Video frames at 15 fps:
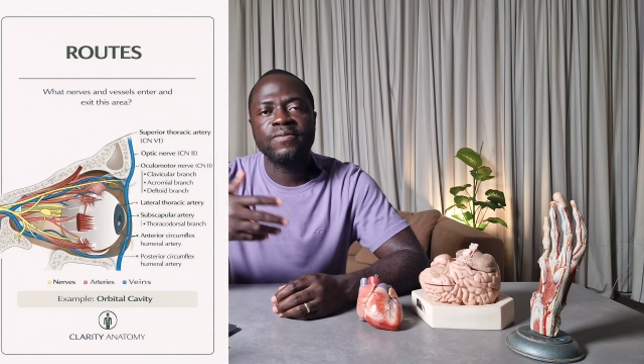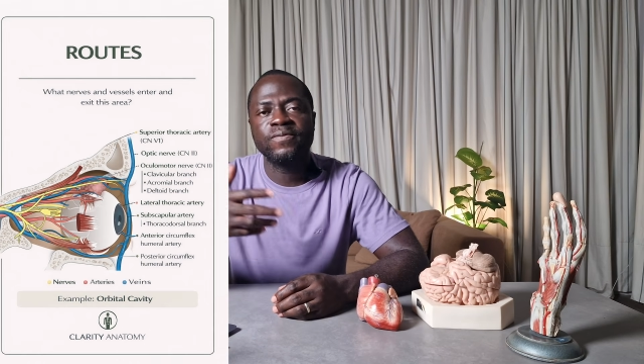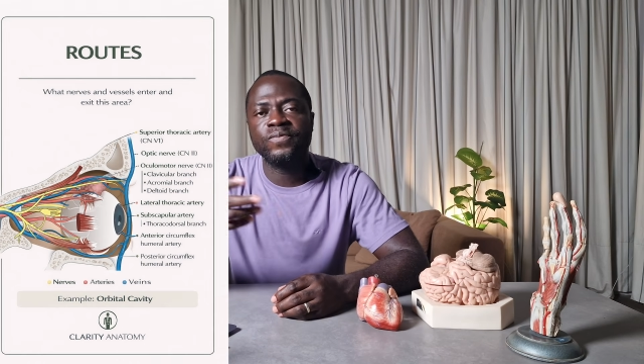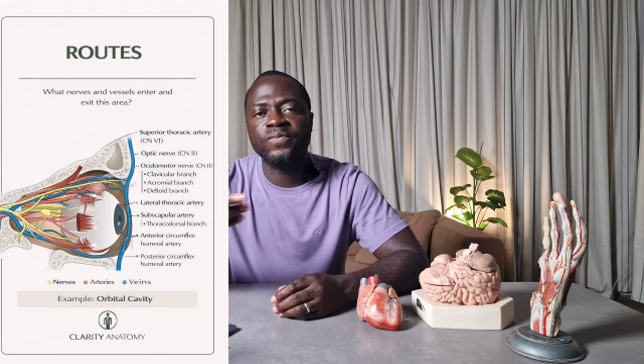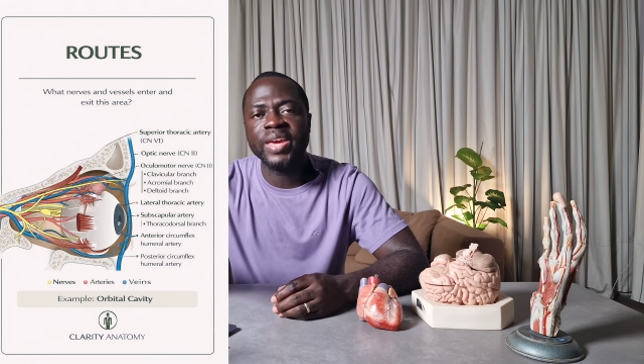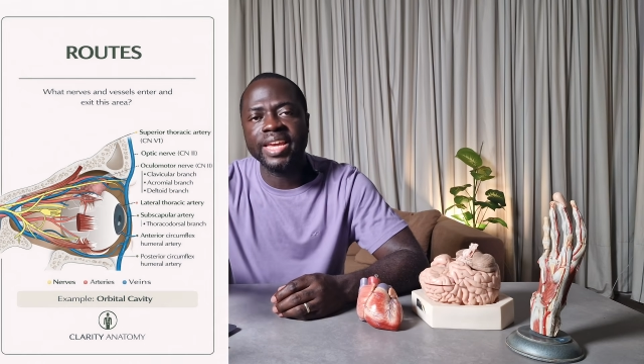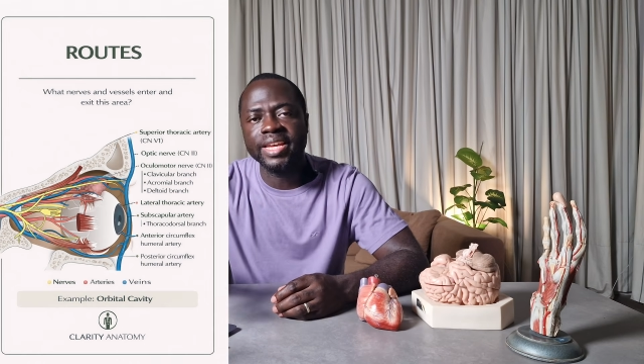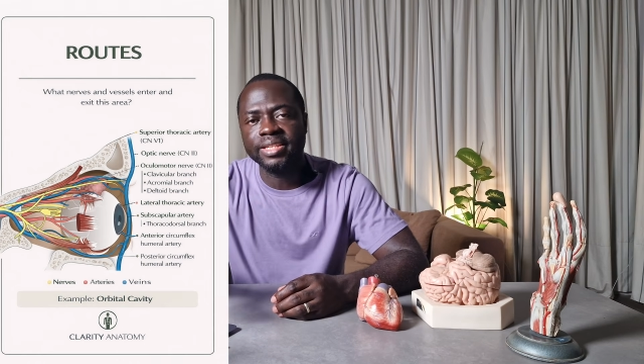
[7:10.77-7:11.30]

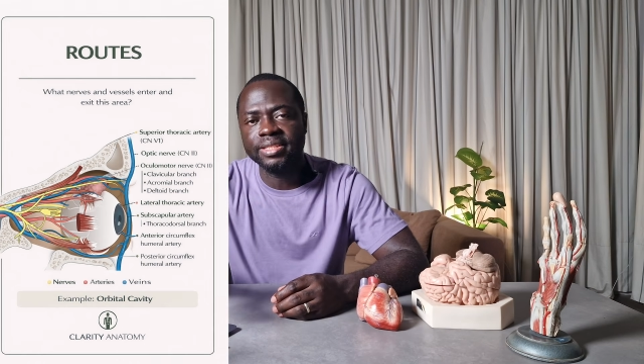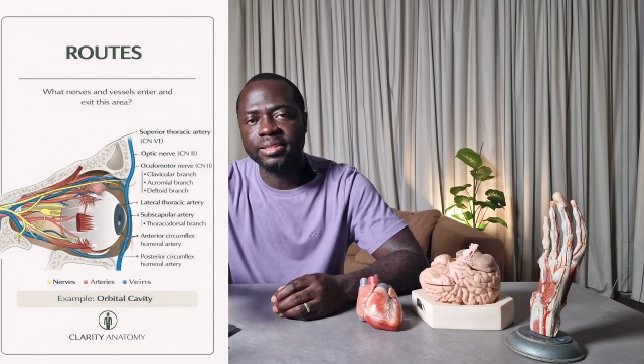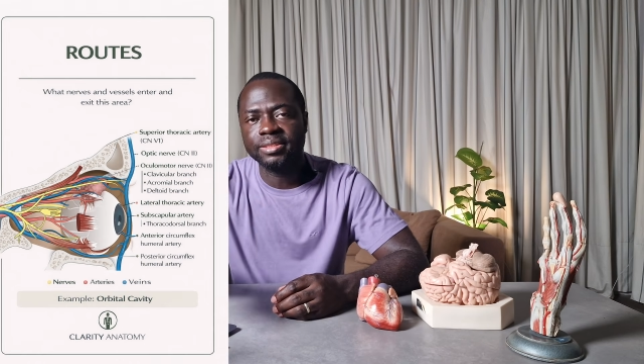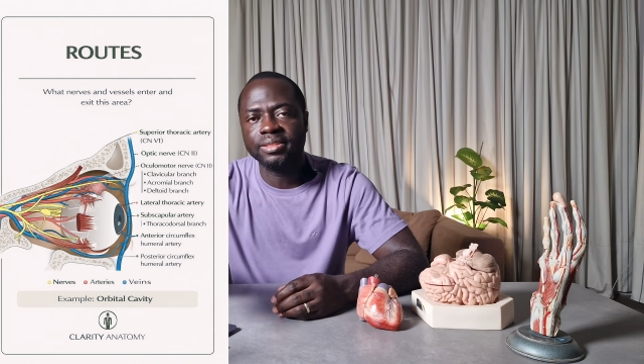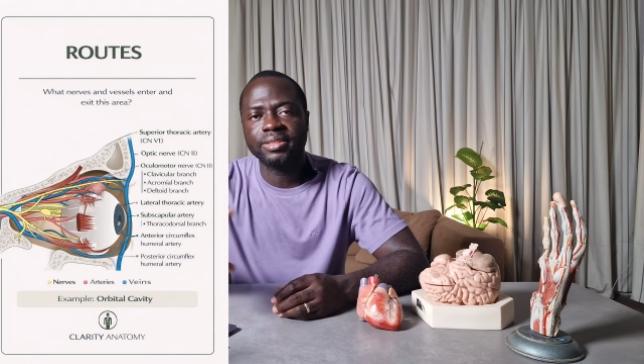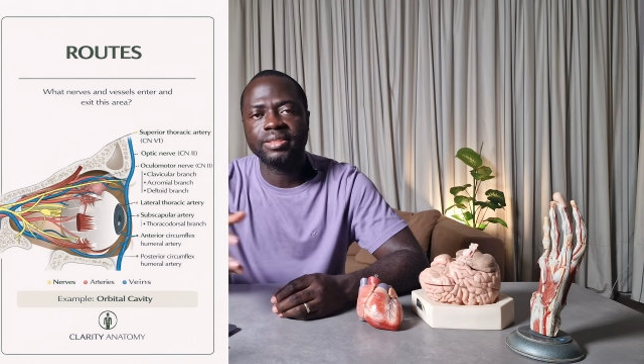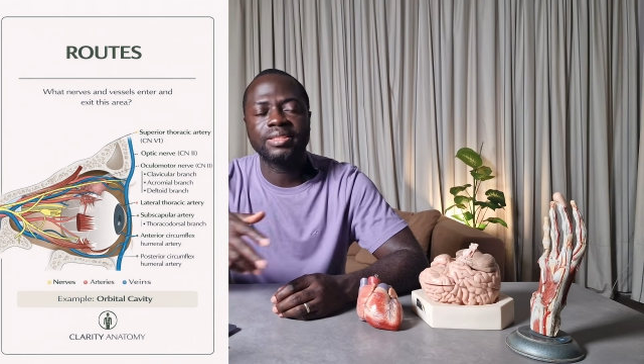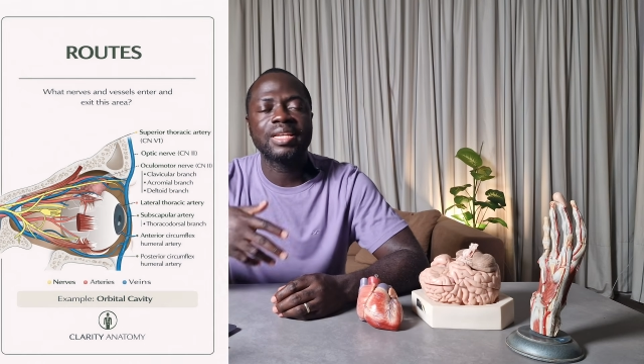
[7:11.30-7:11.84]

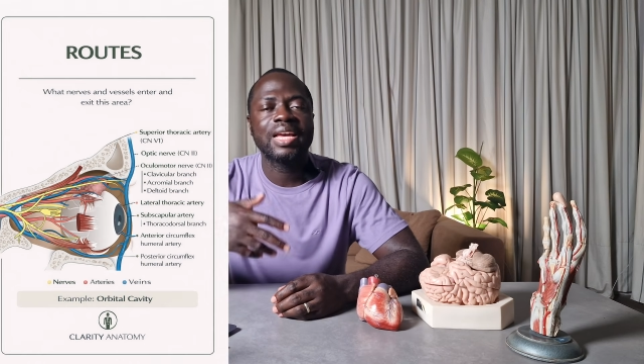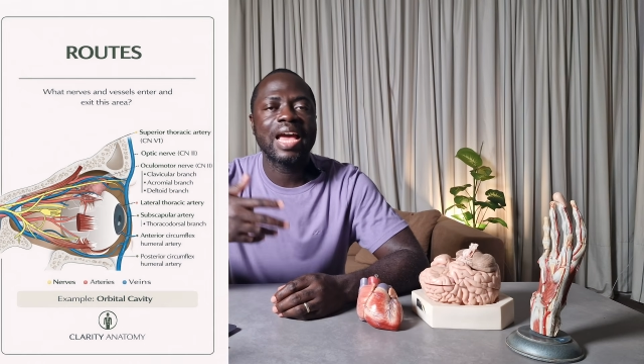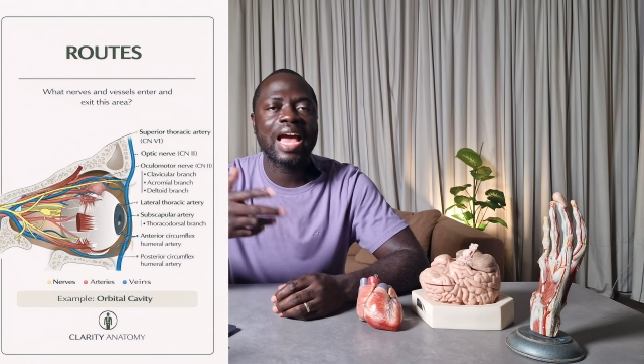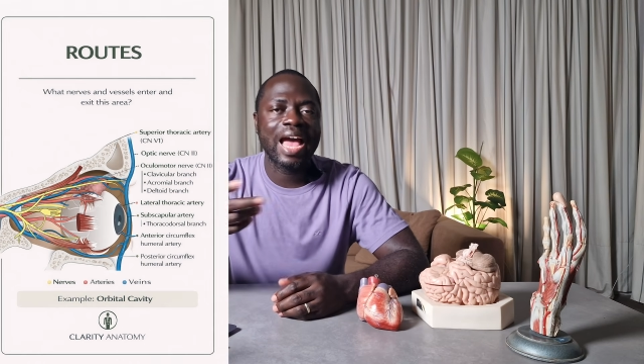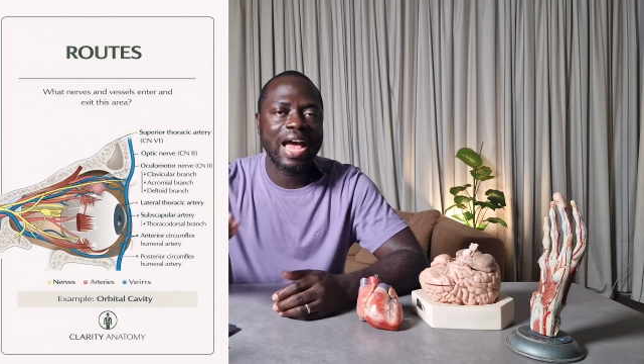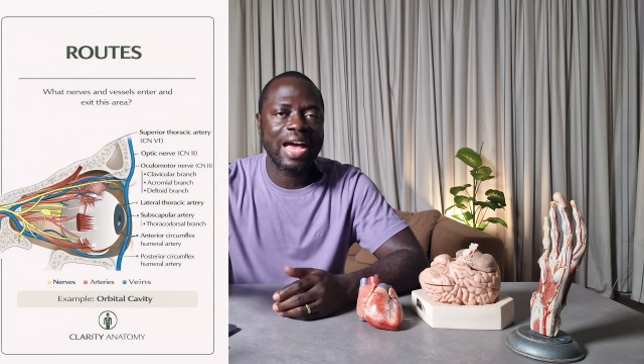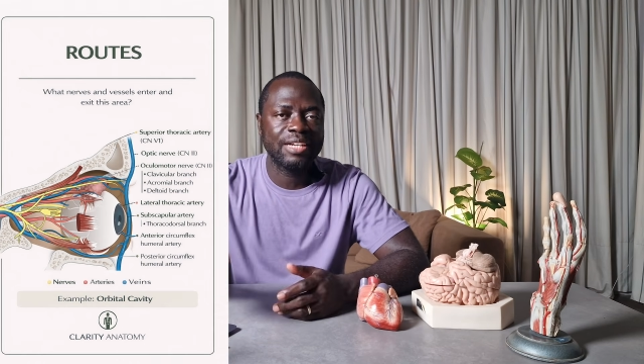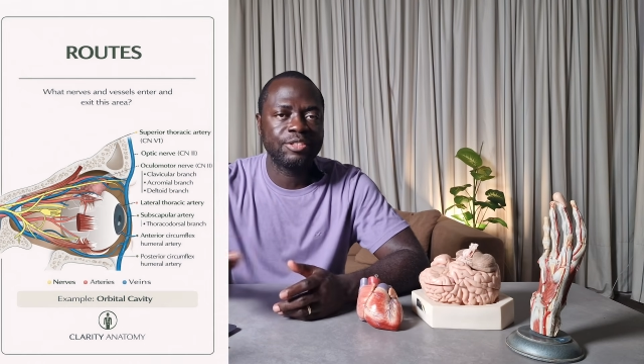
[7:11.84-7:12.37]
veins,
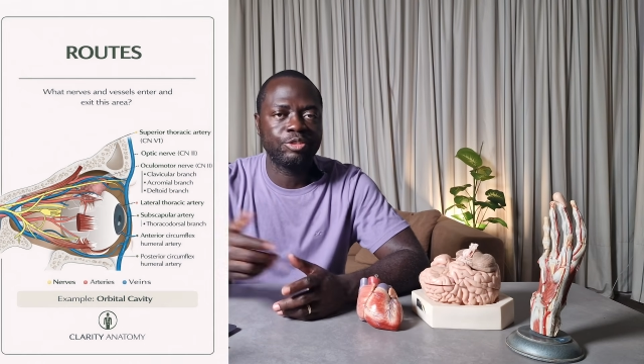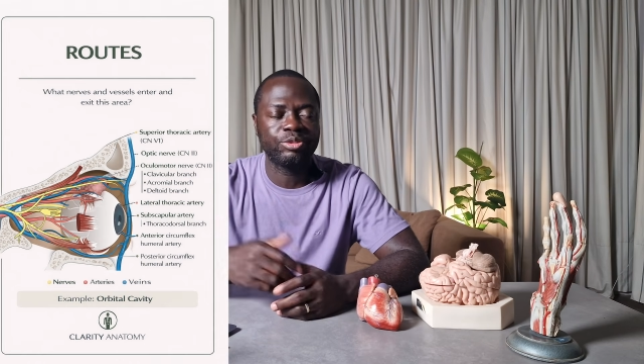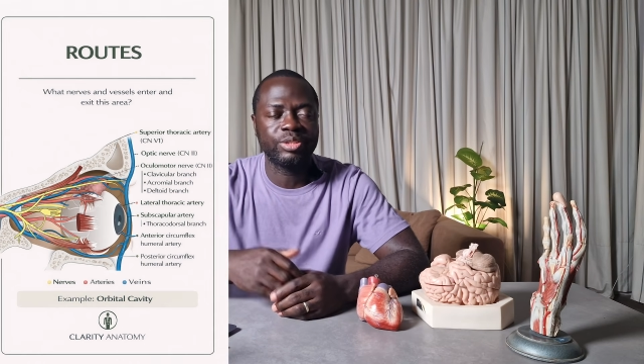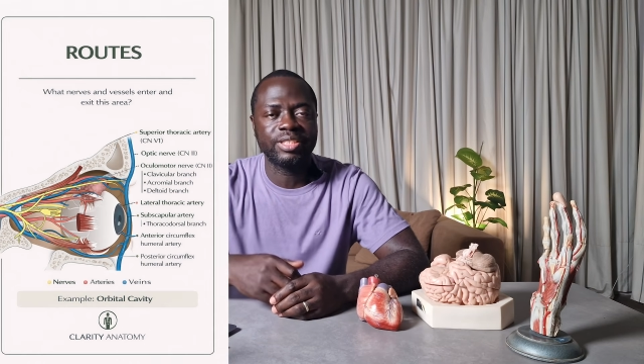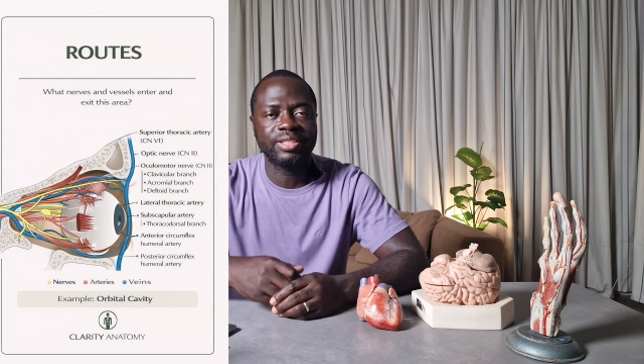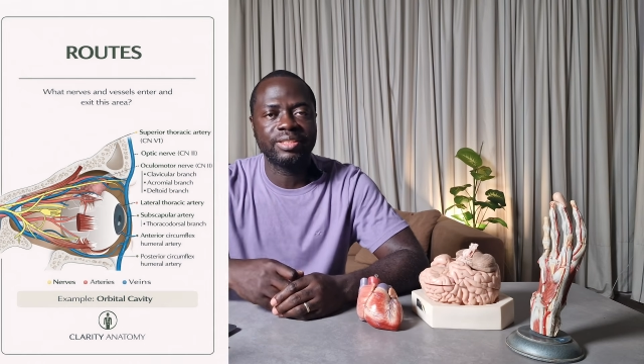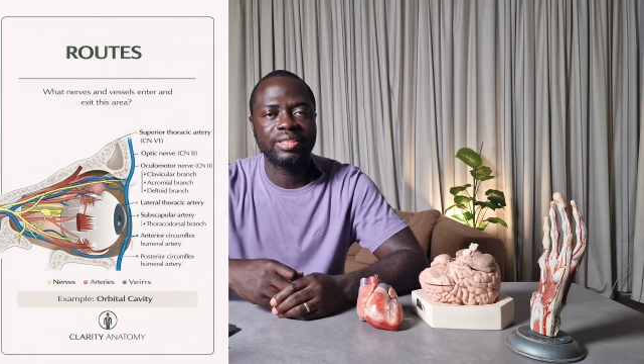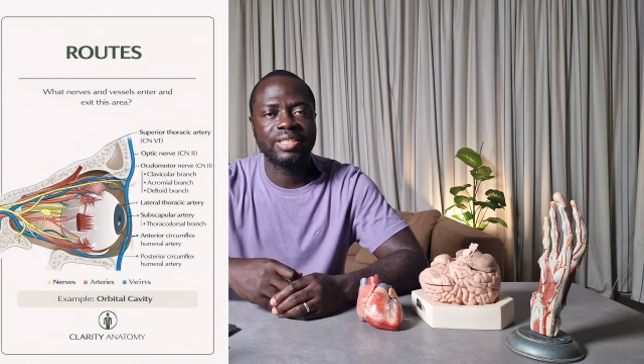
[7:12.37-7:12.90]

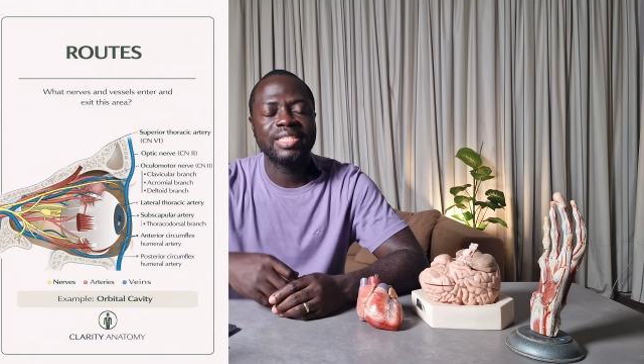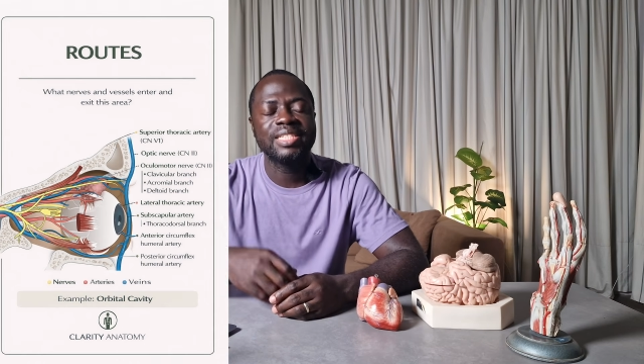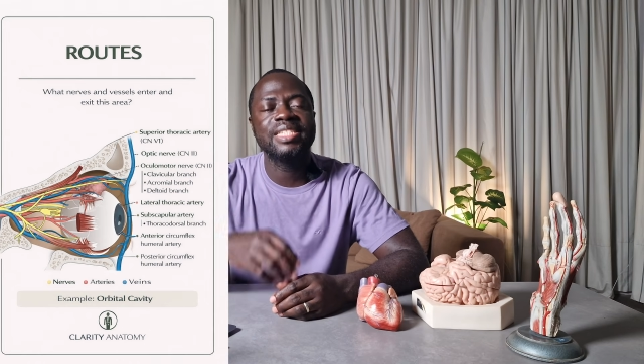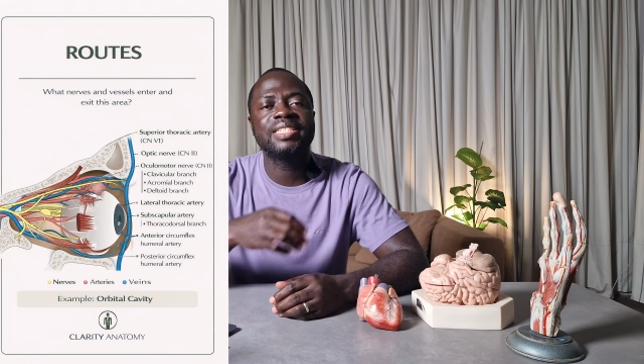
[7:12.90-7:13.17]
arteries,